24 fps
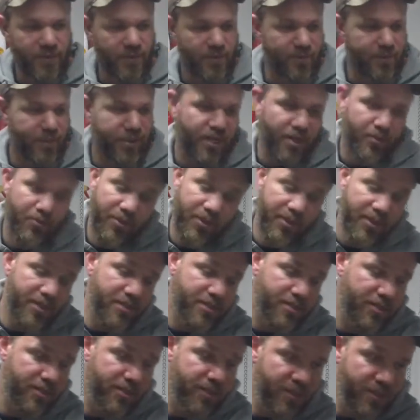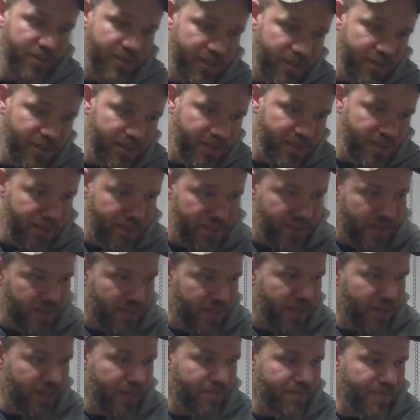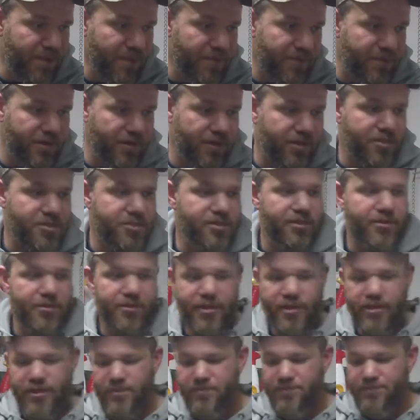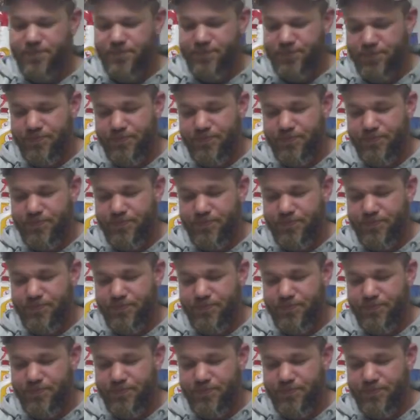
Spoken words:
you pick it up pretty easy. Mouth calls, on the other hand,